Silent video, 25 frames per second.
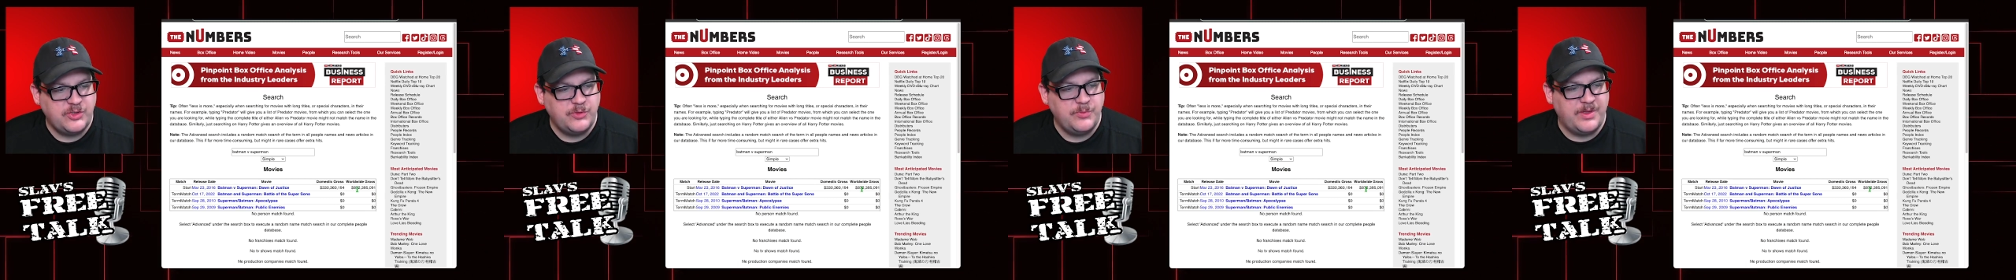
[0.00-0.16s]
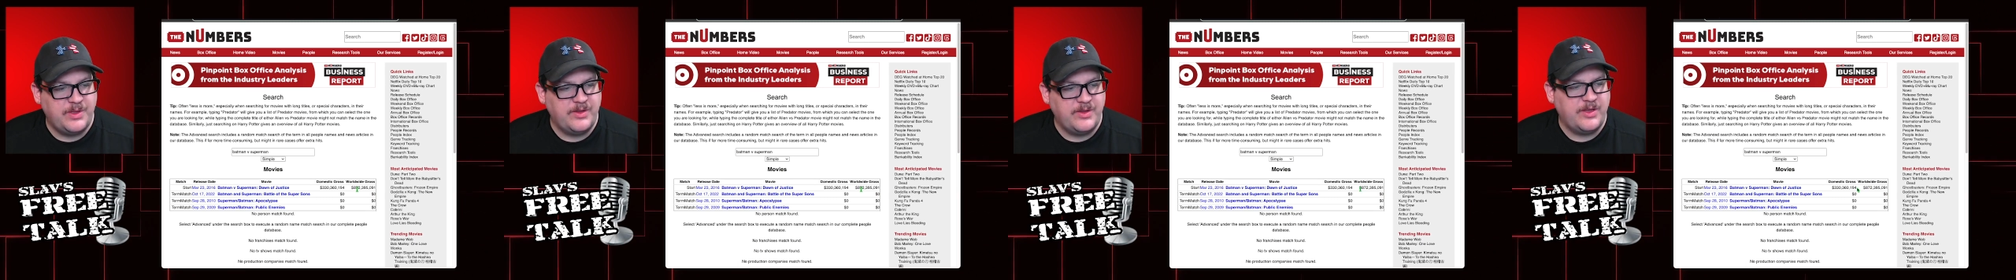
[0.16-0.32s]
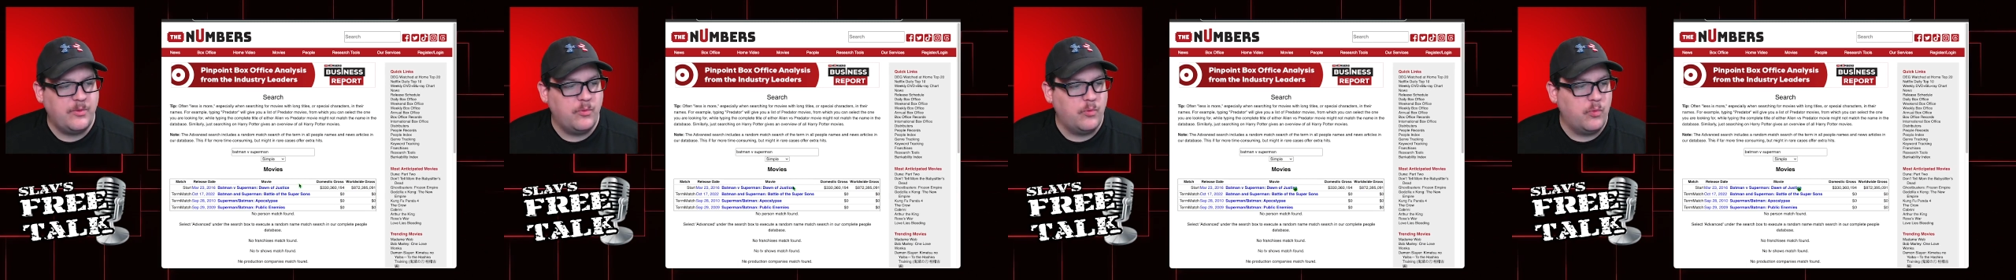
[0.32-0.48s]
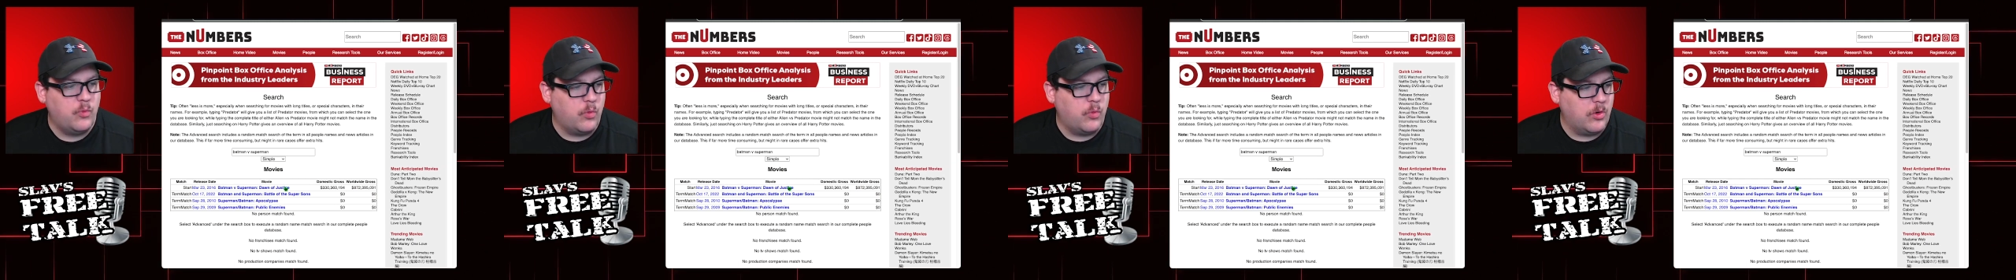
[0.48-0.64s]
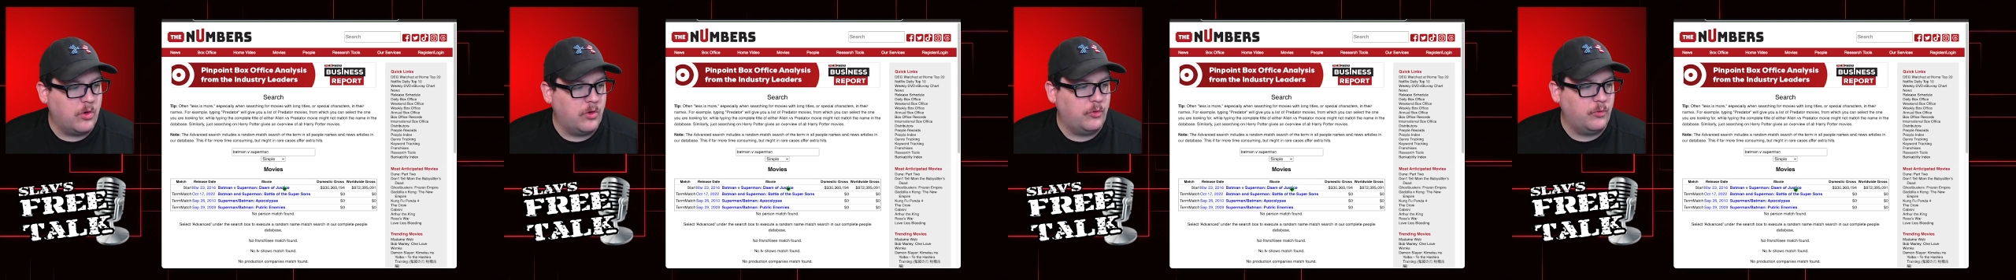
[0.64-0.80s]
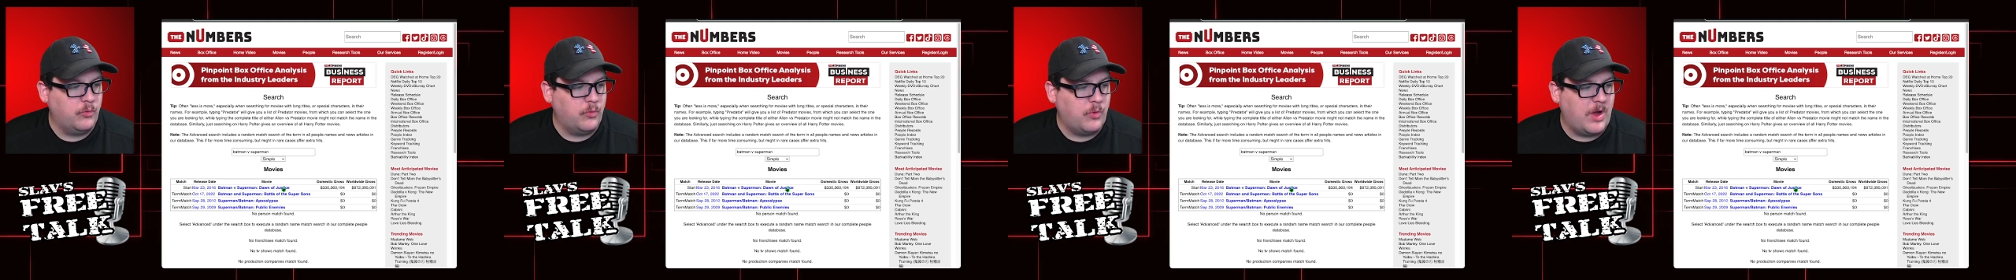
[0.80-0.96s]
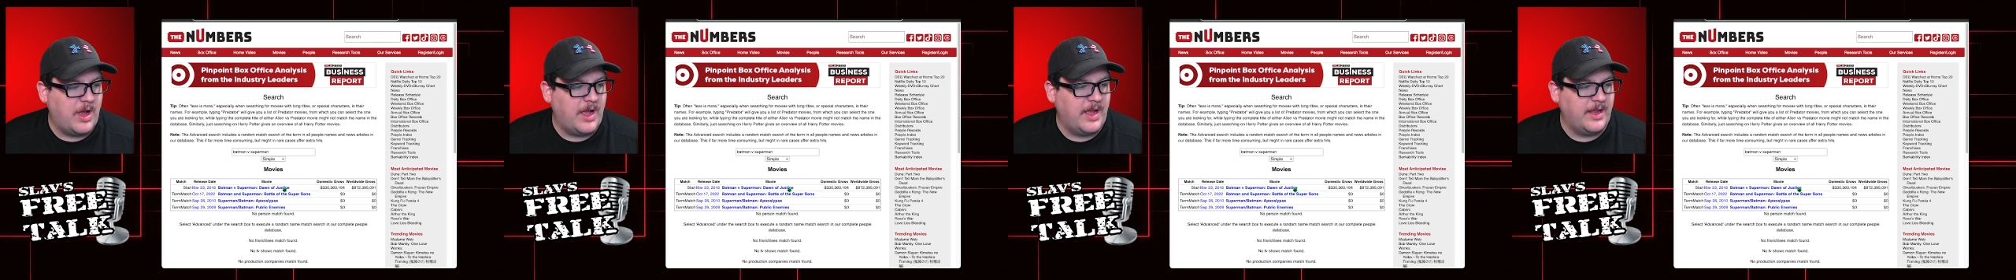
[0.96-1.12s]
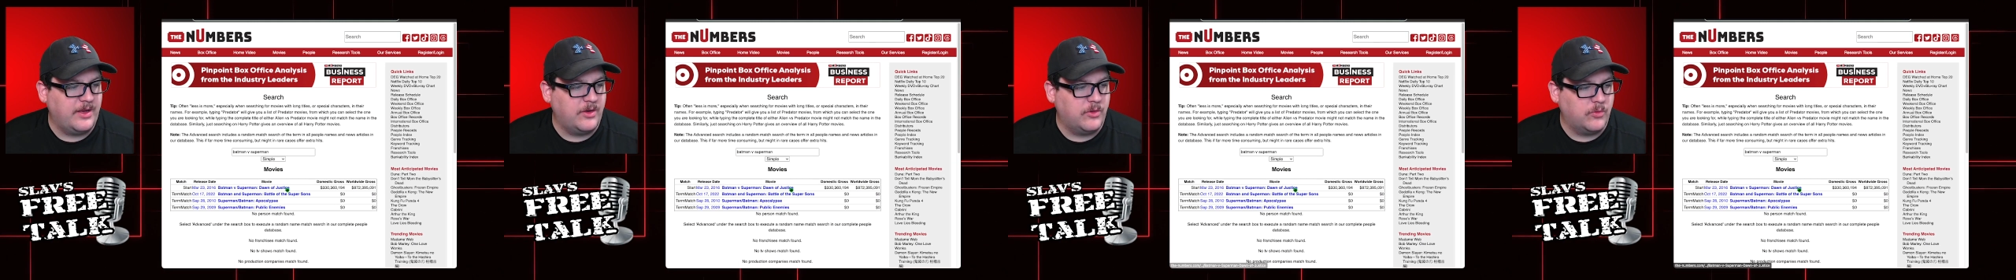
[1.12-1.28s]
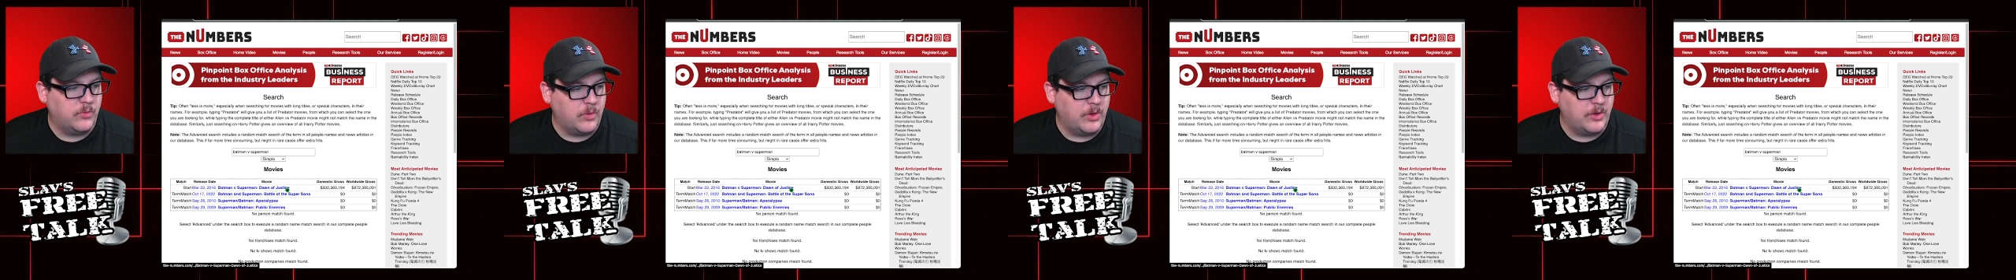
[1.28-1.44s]
million
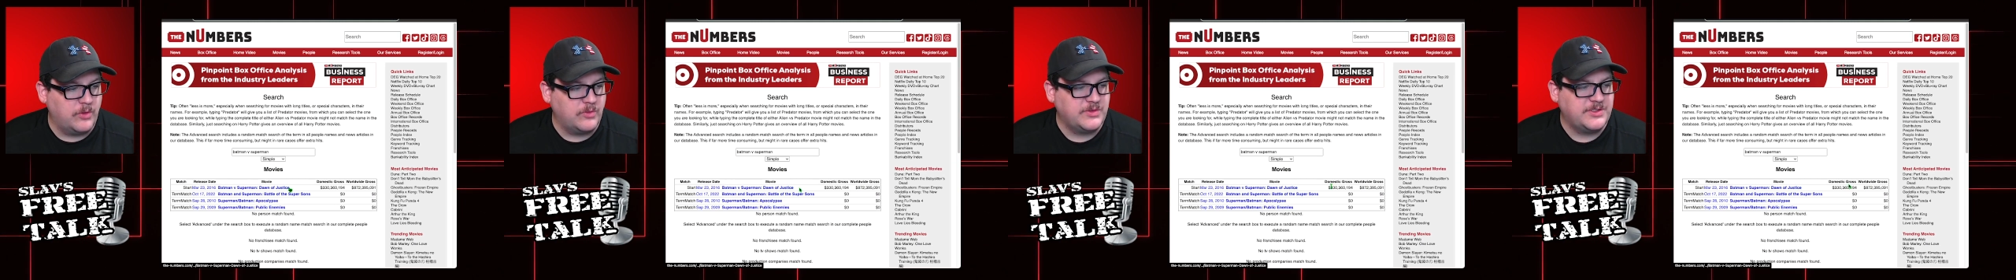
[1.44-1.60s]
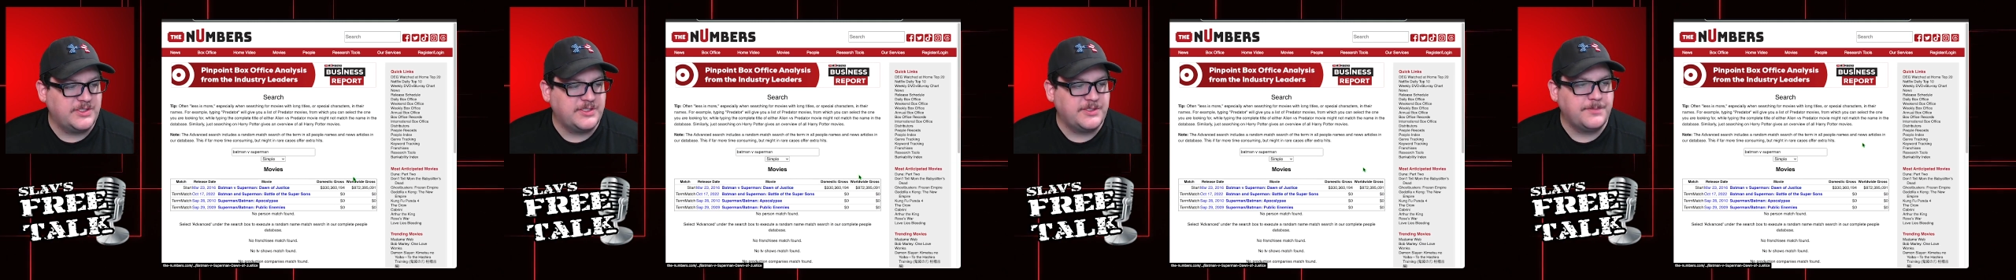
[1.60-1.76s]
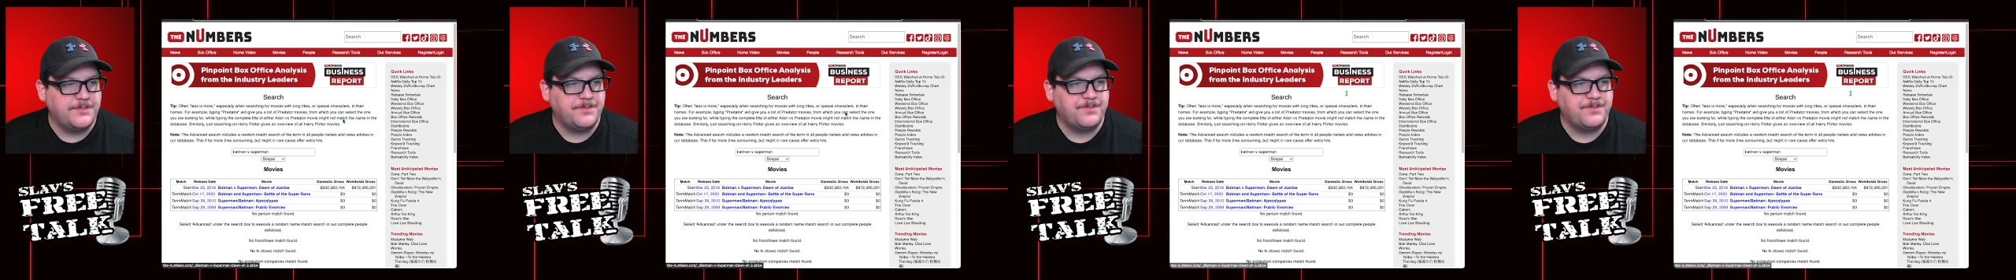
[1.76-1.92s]
worldwide gross.